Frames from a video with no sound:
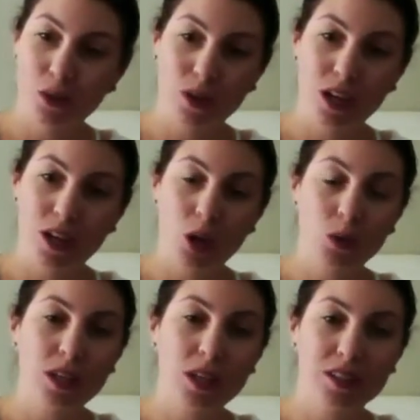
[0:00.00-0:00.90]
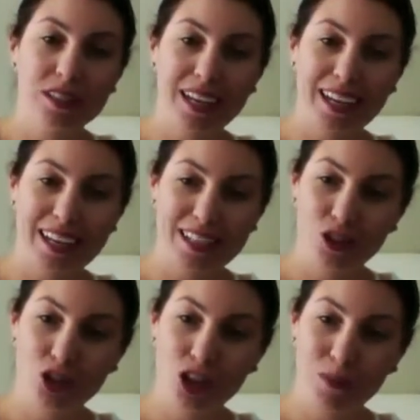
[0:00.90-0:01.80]
a hotel-sized
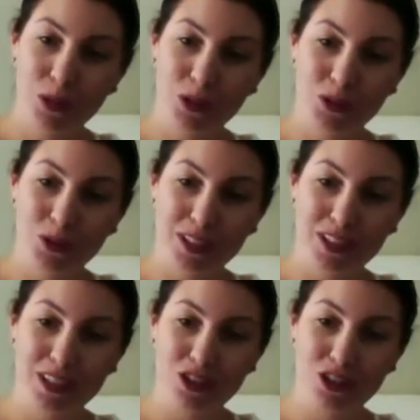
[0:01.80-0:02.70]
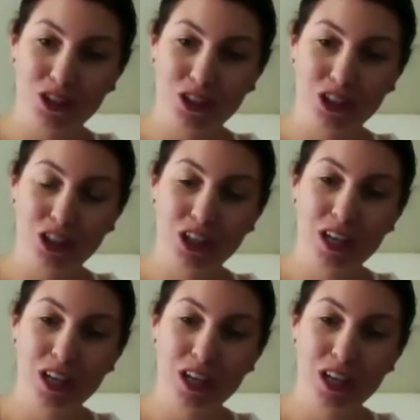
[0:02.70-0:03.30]
shampoo, conditioner,